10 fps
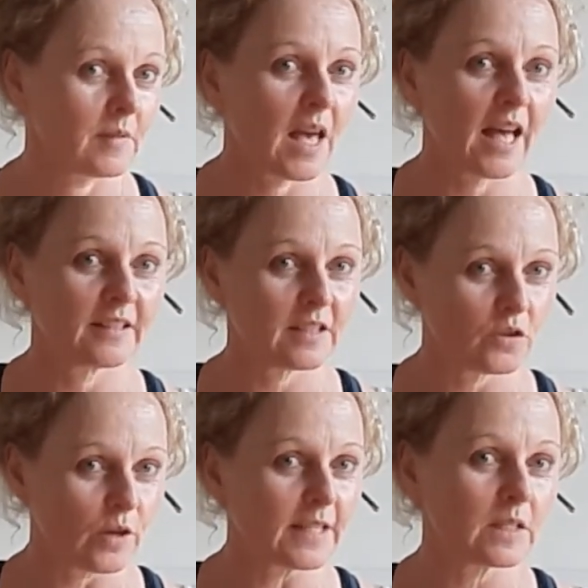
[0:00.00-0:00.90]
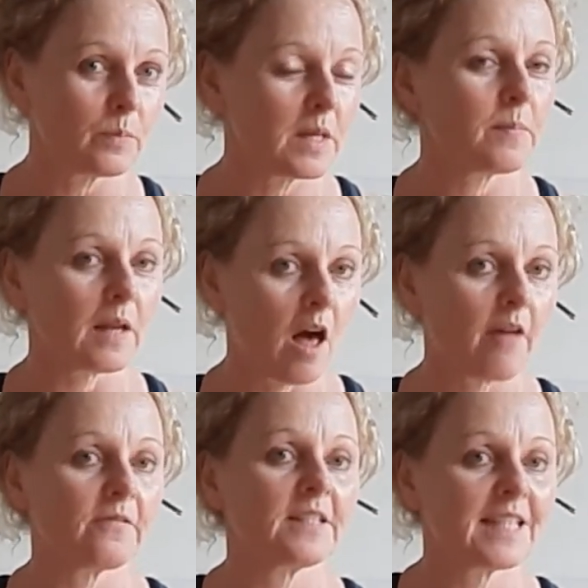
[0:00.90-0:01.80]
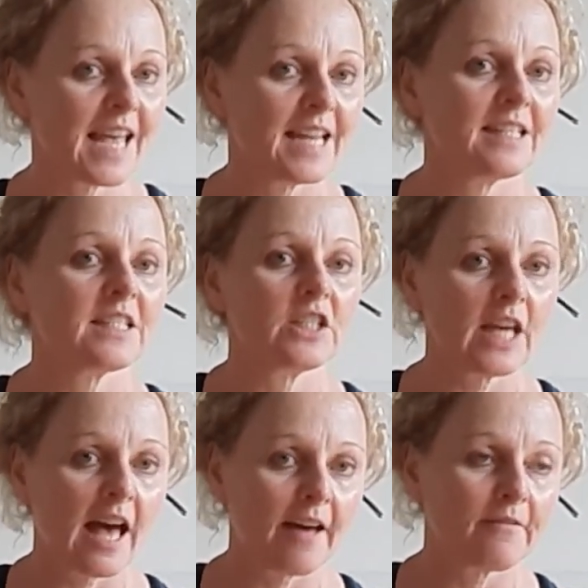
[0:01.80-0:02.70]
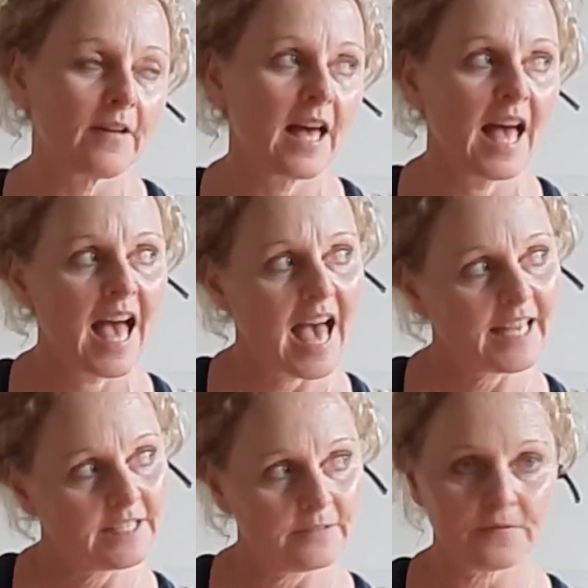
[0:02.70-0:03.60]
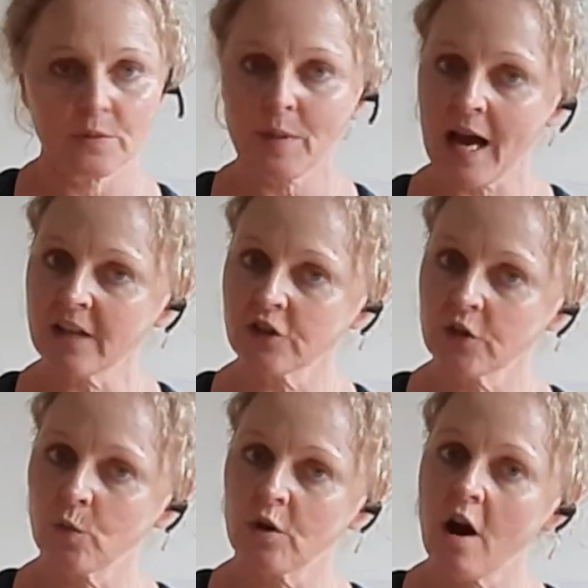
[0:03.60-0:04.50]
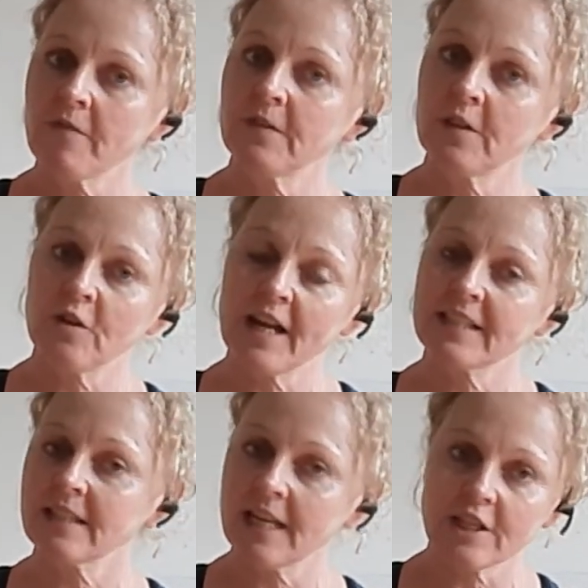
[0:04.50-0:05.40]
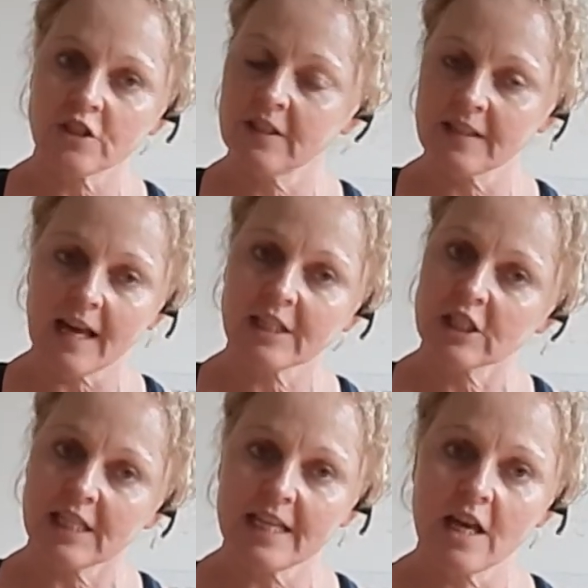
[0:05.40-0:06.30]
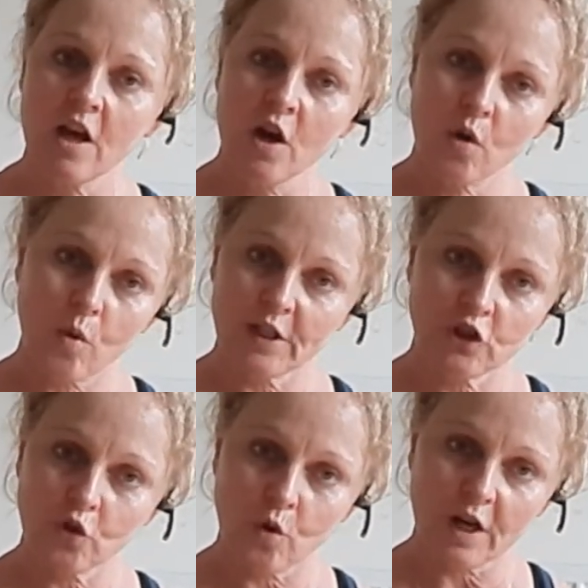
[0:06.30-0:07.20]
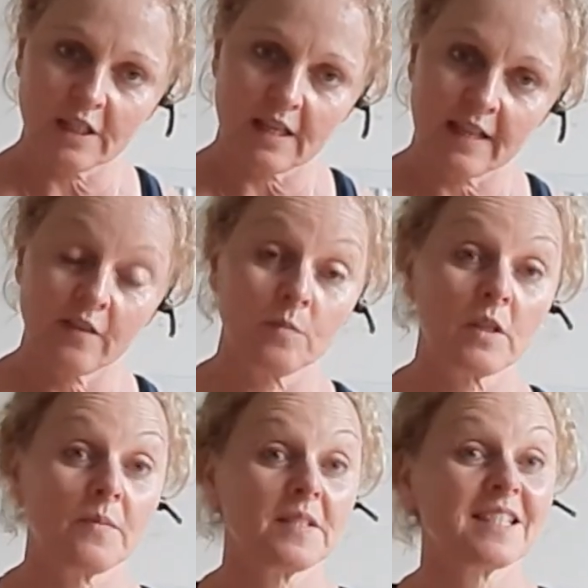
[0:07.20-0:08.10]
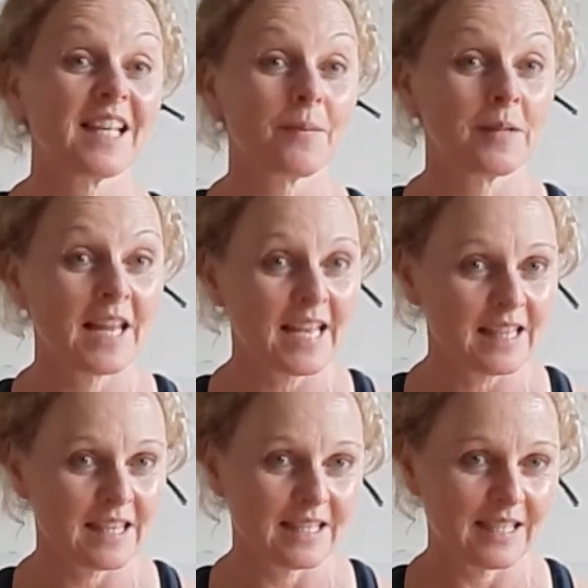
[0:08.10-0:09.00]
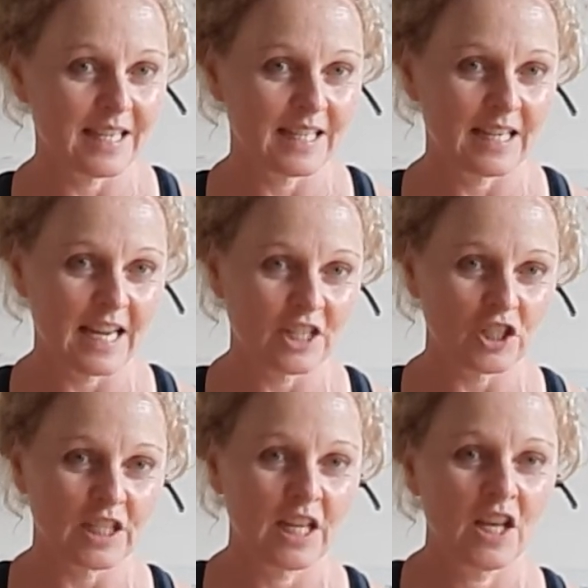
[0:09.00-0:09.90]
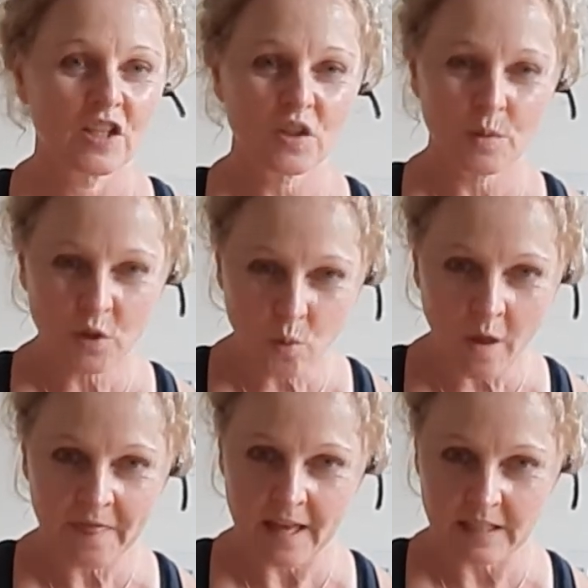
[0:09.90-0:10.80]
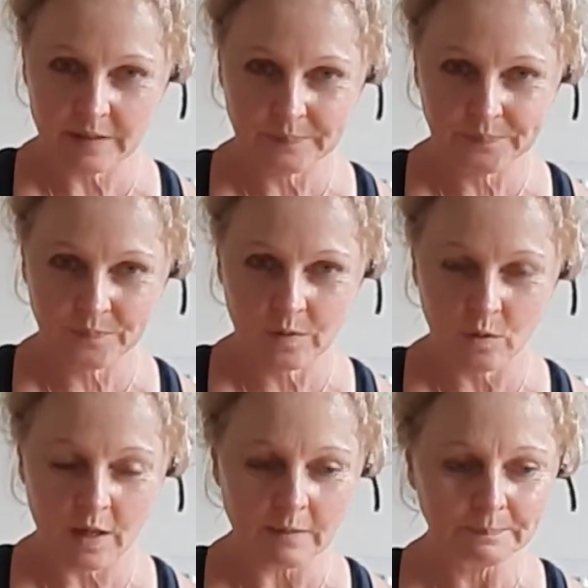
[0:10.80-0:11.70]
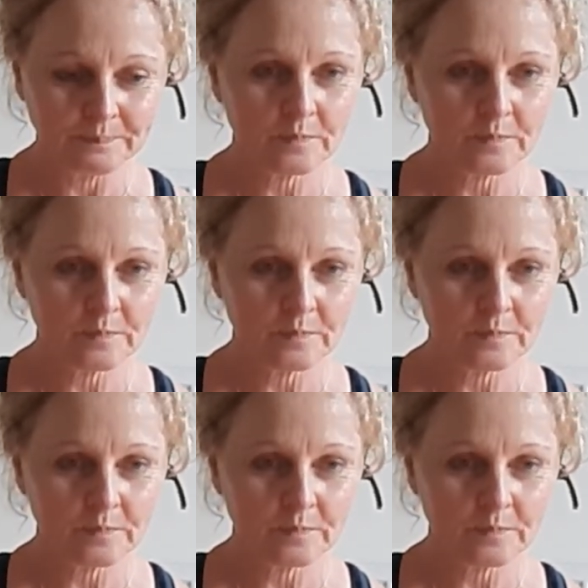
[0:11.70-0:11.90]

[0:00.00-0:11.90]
And stressed people often tend to have a different pattern, where often their exhalation is actually quite short and sometimes the same length as the inhalation. So we don't want that, okay?